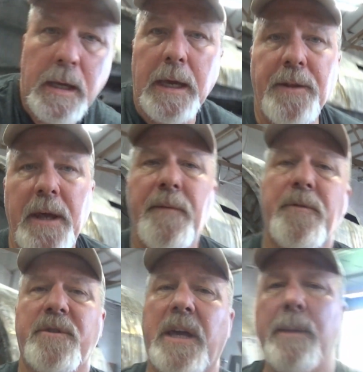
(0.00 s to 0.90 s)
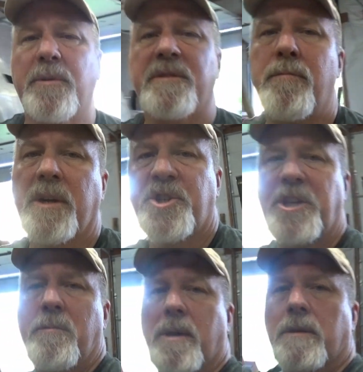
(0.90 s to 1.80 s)
in the effort to keep as much
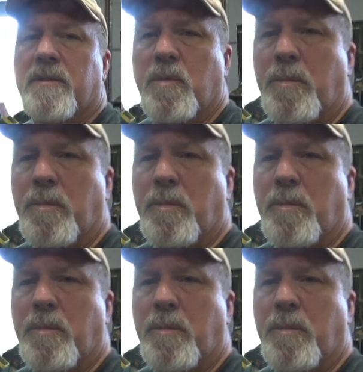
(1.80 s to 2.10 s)
sheet metal as we